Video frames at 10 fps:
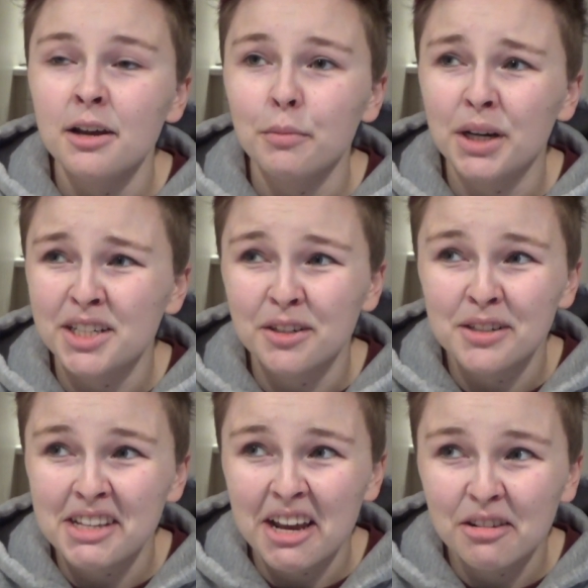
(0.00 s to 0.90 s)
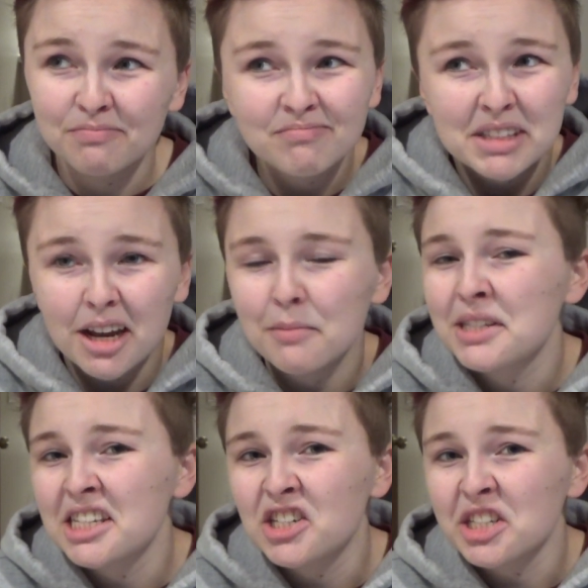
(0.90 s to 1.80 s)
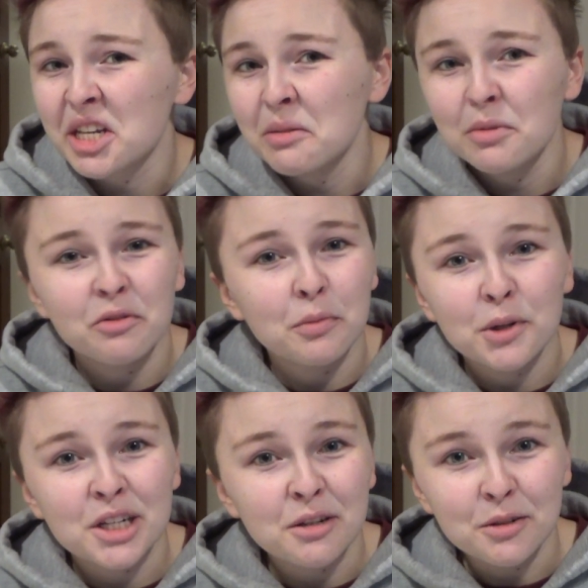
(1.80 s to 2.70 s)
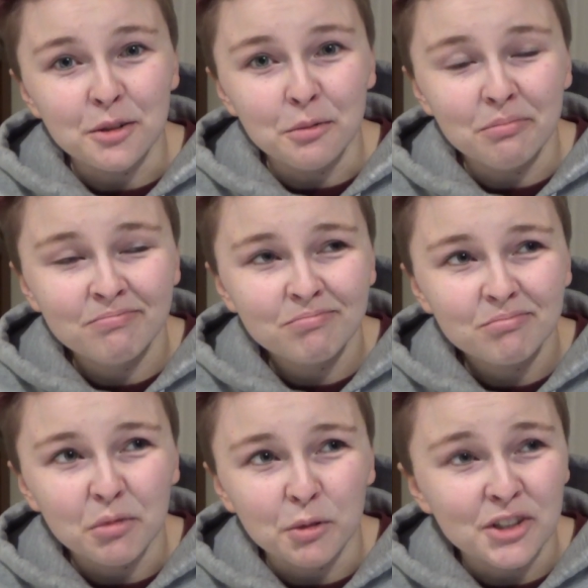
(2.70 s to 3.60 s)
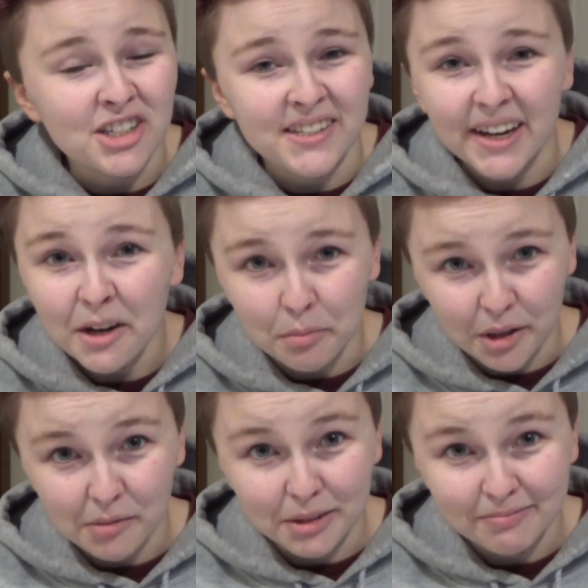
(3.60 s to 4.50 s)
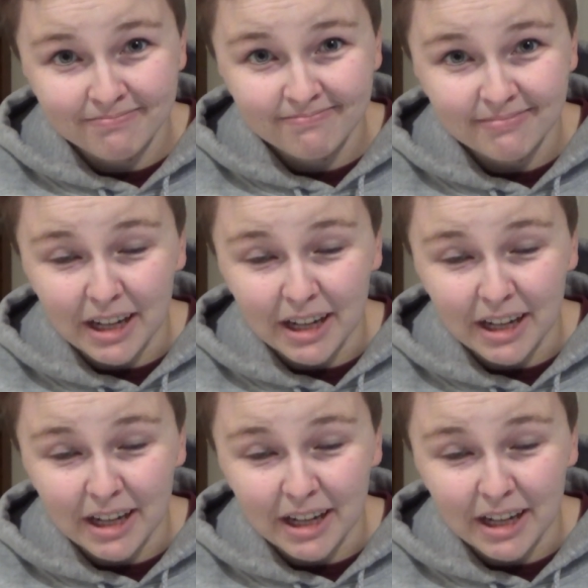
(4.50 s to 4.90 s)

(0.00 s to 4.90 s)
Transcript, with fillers: But it turns out Thomas is just gonna move more to YouTube, which is not a problem.